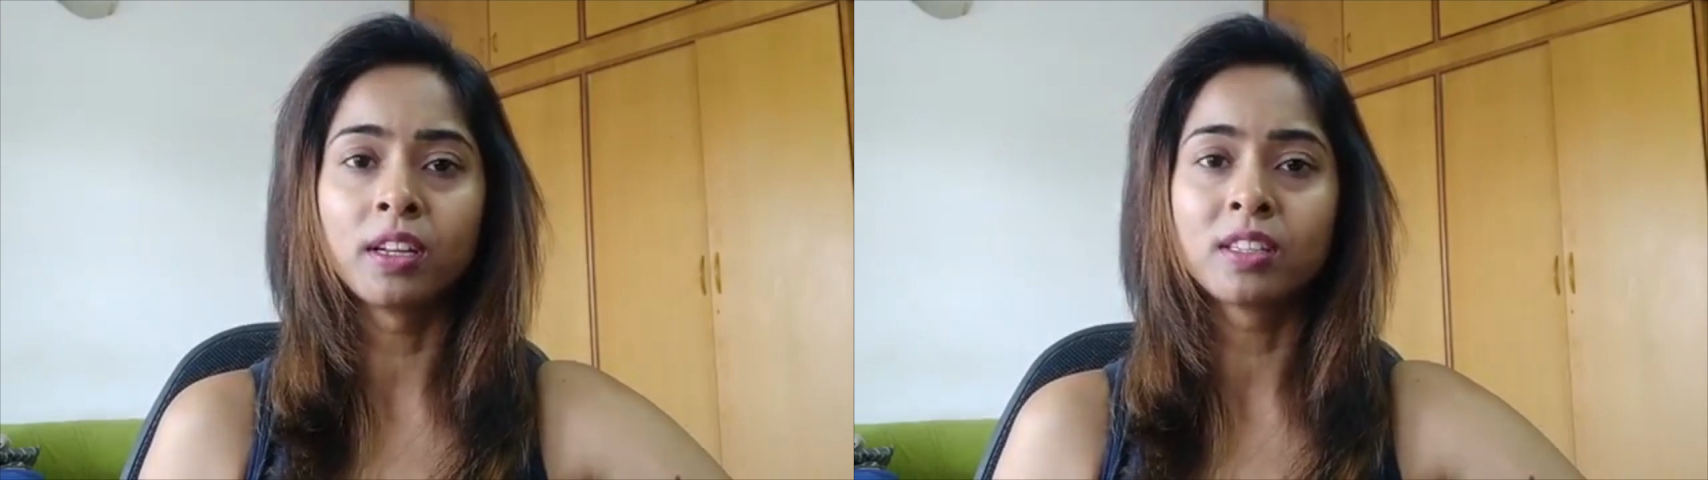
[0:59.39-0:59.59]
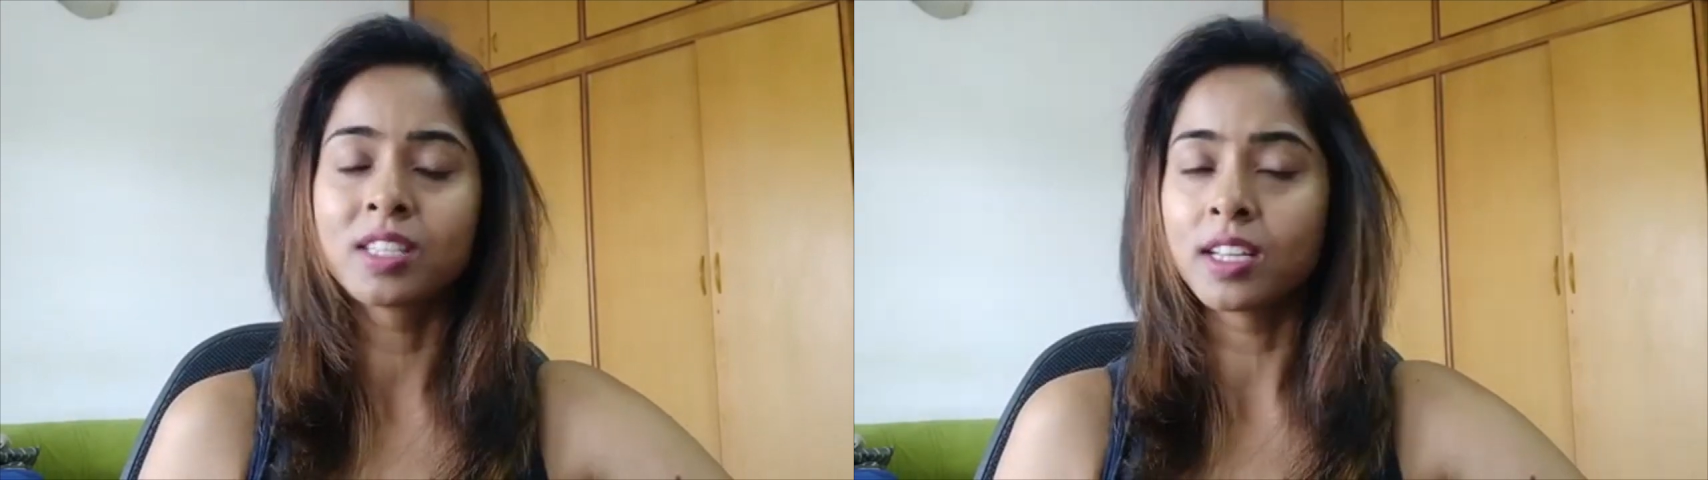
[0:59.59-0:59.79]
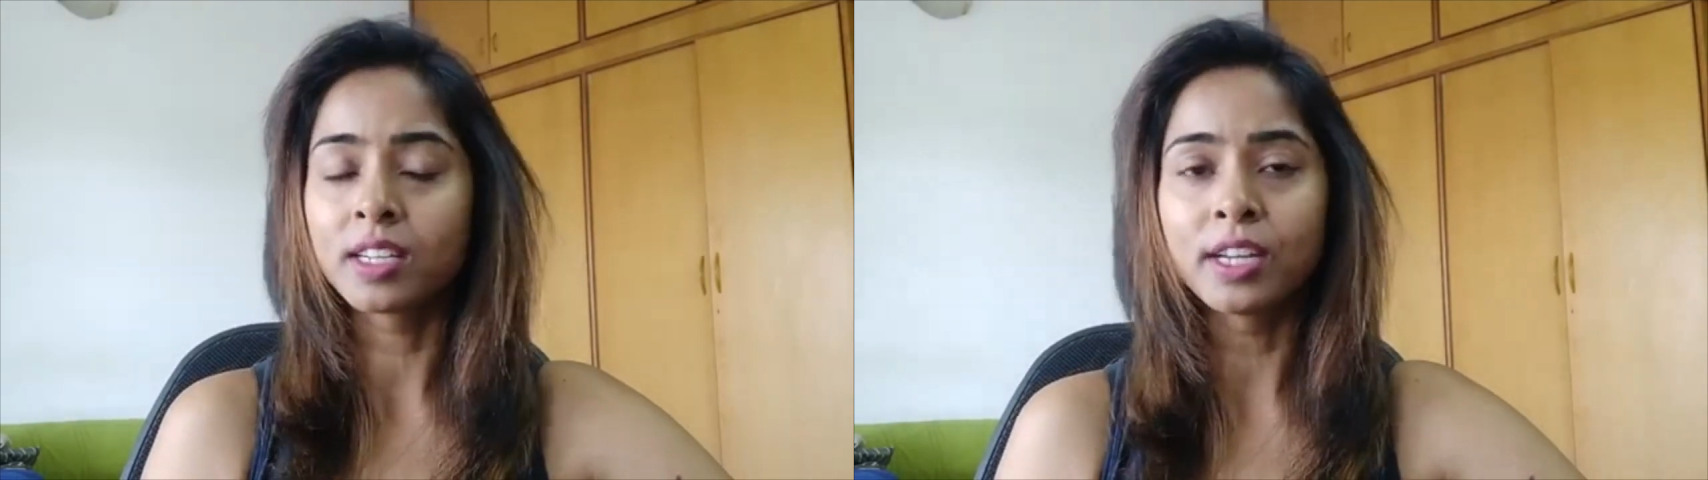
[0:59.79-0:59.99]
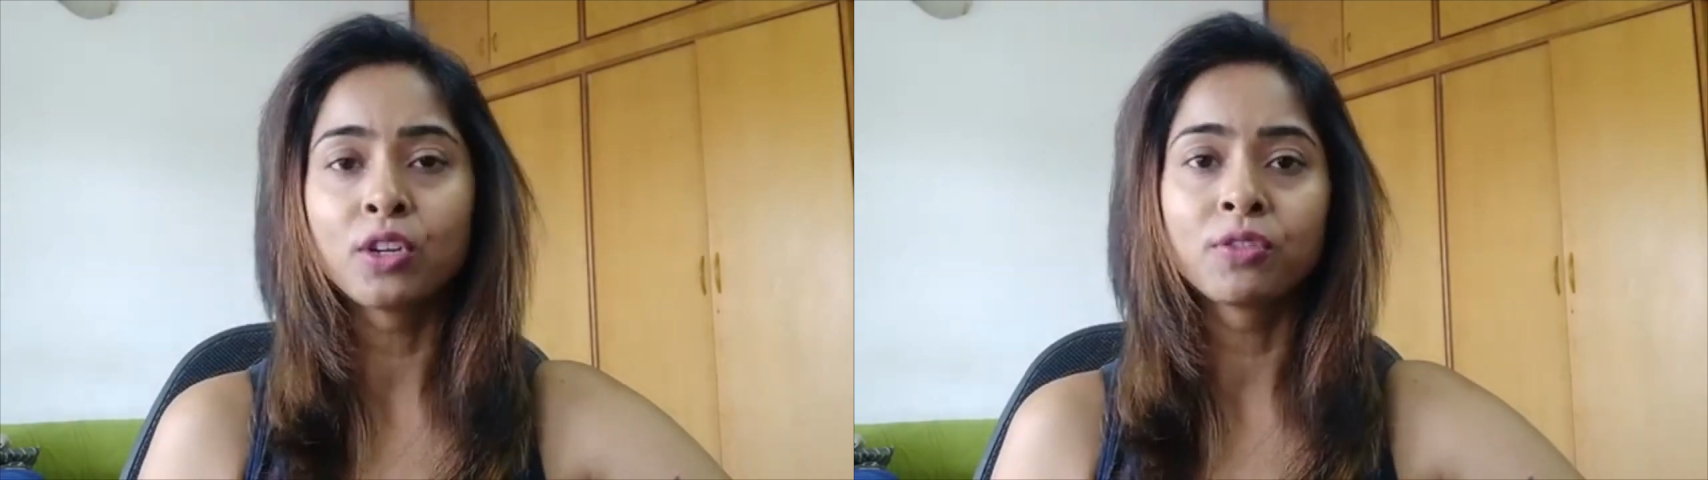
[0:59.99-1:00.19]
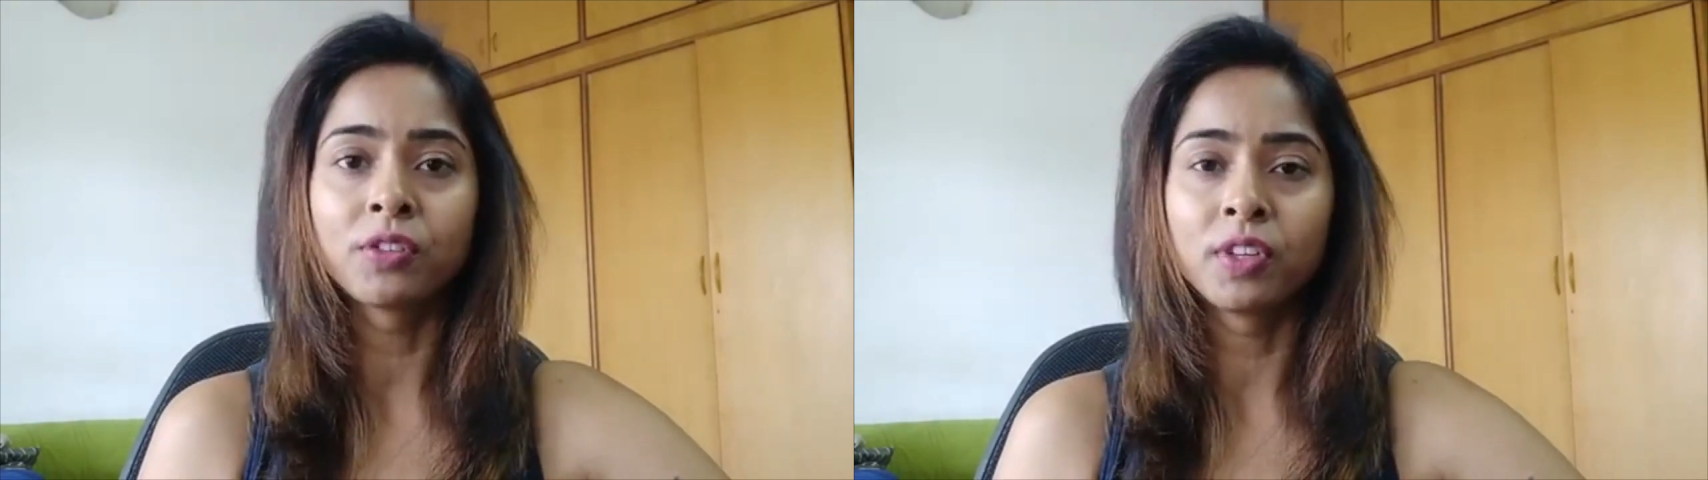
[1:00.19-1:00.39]
it say 10
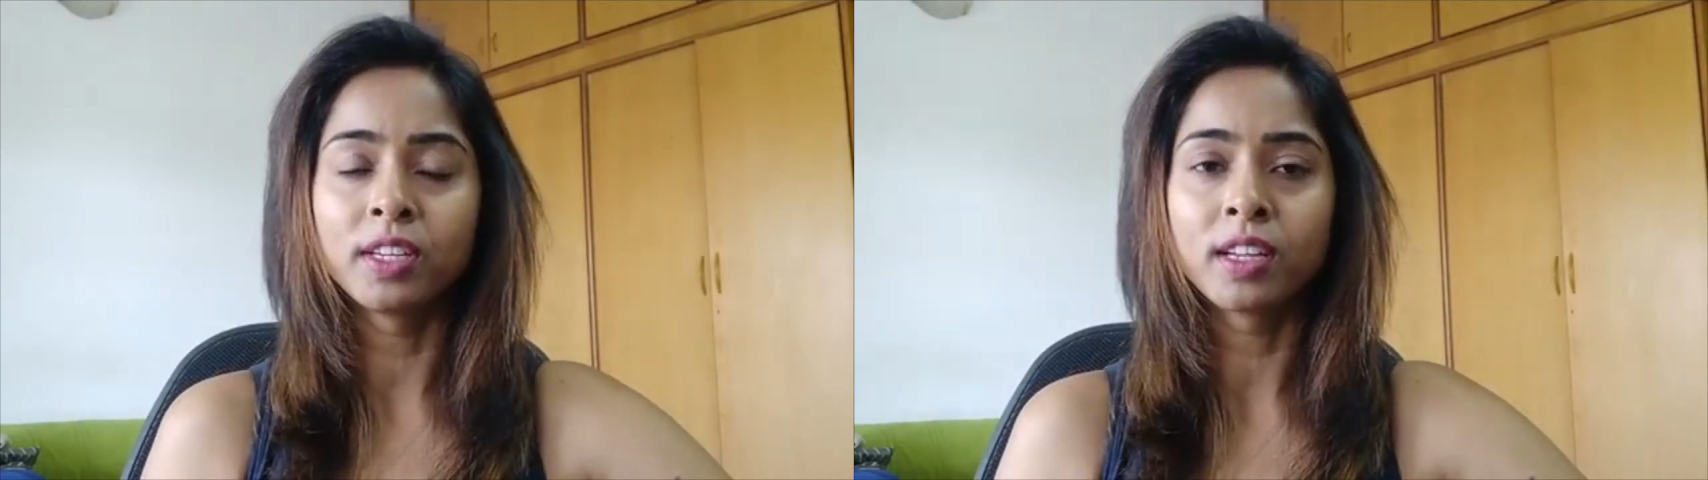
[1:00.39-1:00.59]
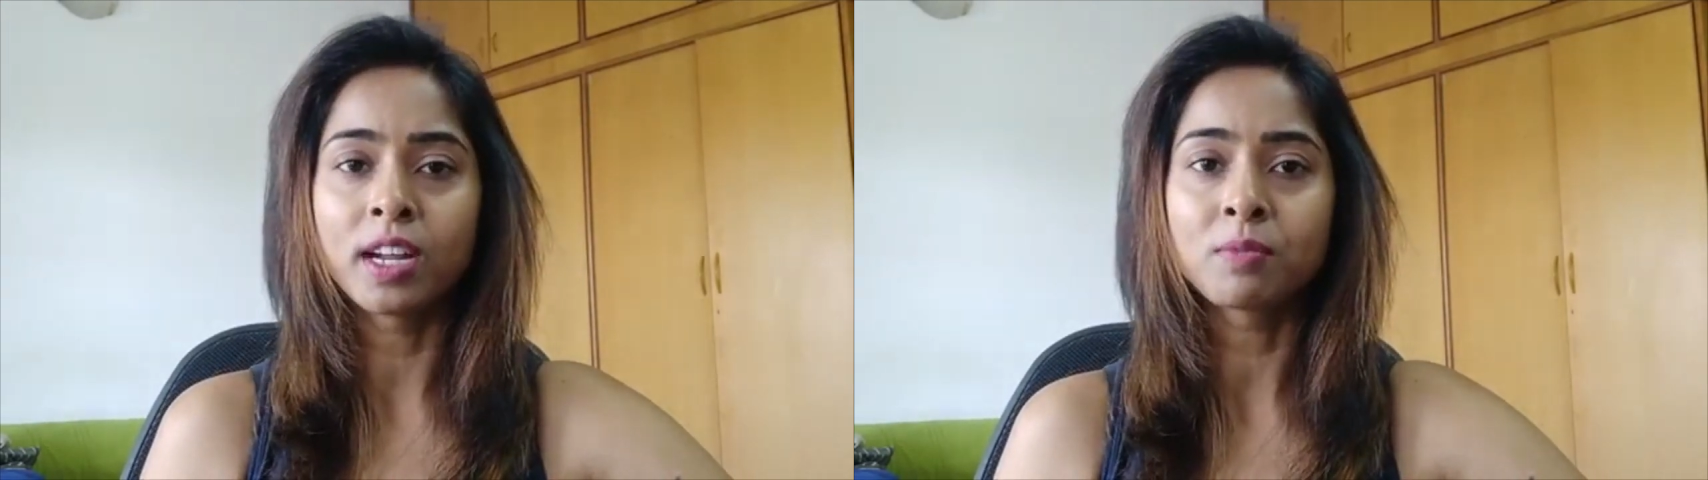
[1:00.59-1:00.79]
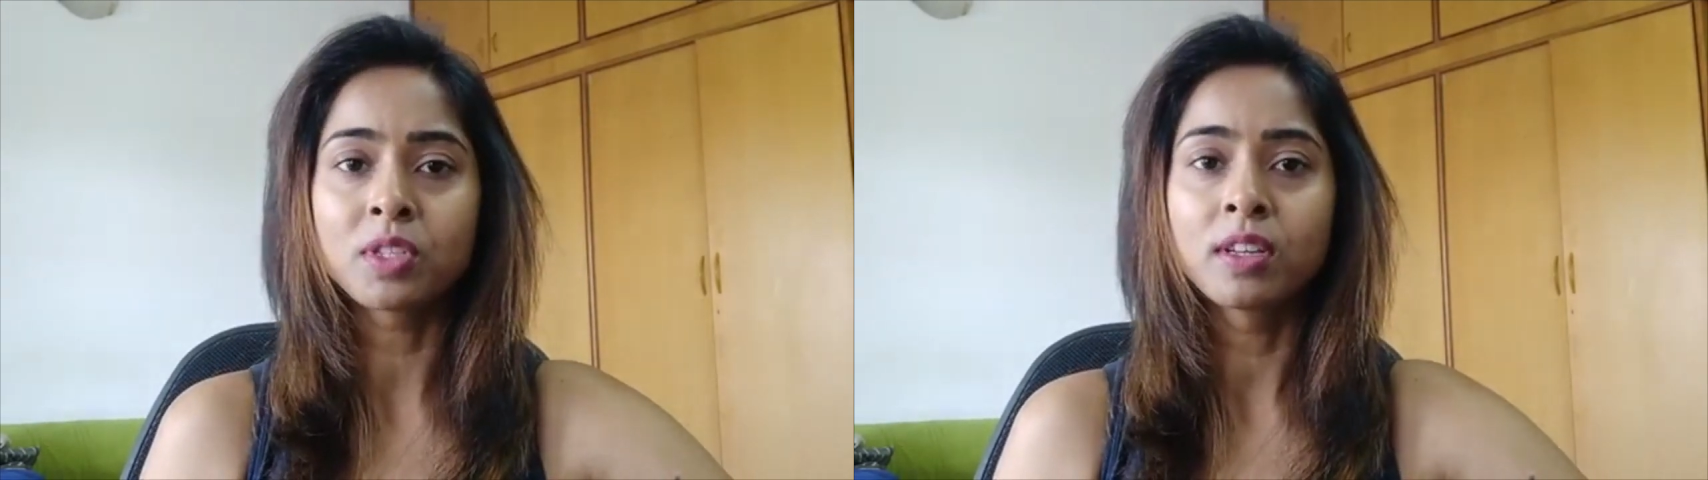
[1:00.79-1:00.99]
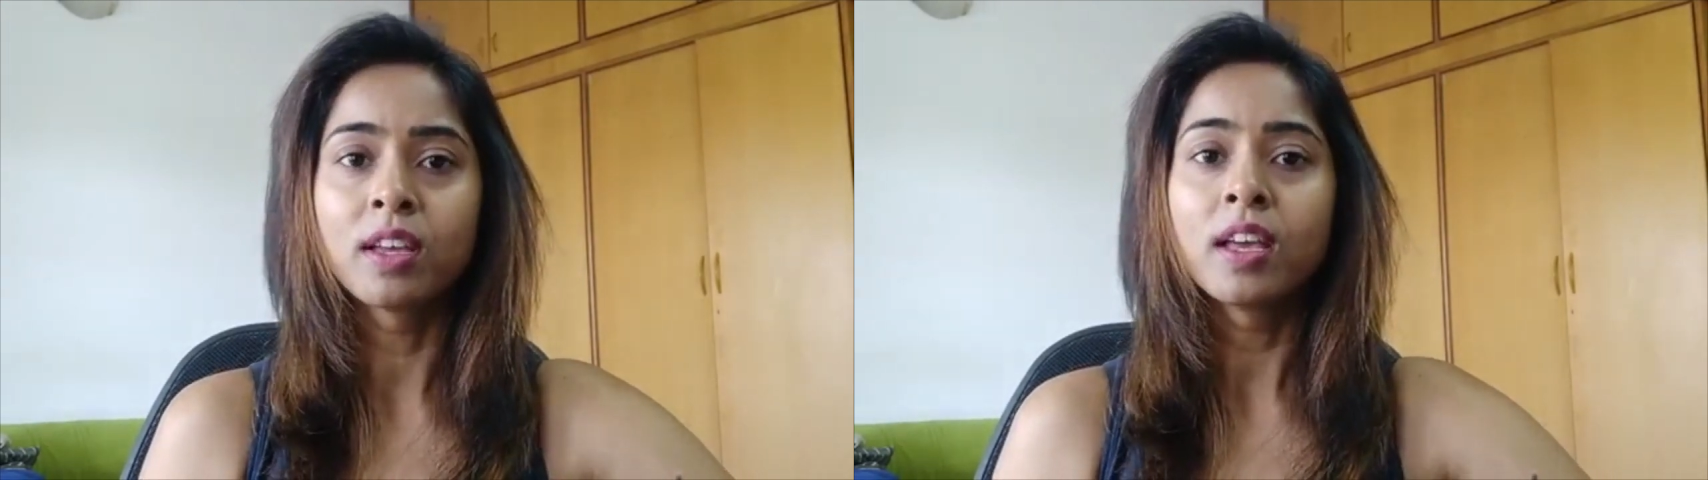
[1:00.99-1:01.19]
to 15 grams